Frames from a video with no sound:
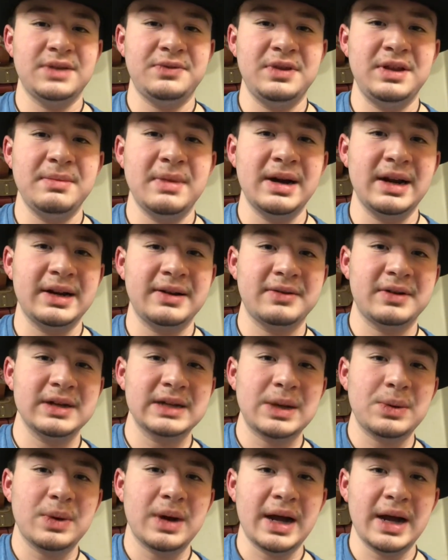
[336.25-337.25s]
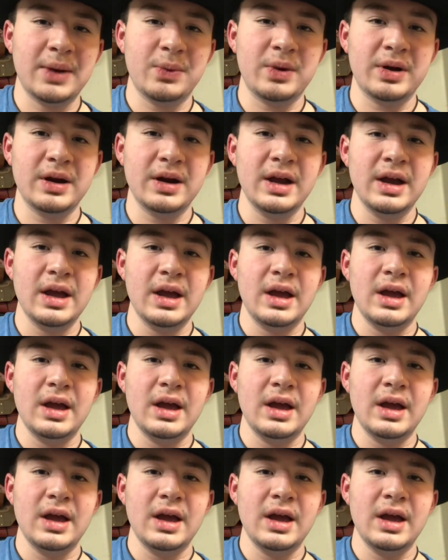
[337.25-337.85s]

If you think about it, because I wear